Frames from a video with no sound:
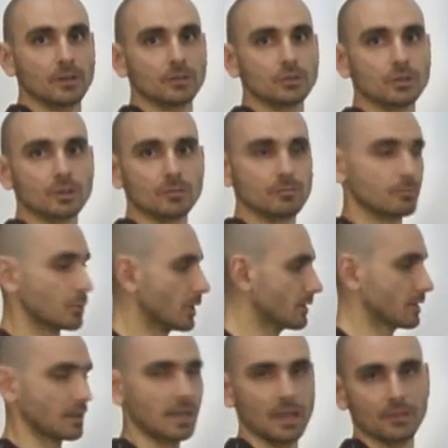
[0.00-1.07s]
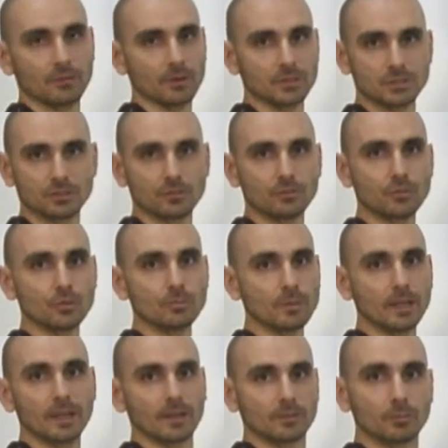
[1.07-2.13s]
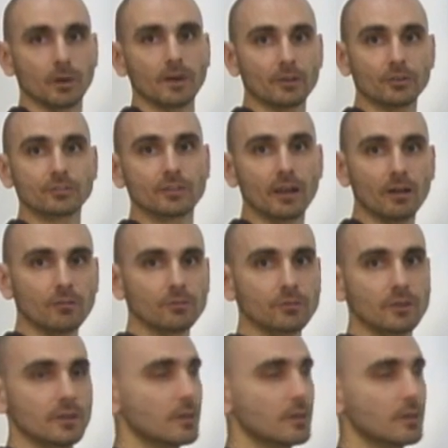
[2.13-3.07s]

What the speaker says: You can put it together in just a few minutes by yourself.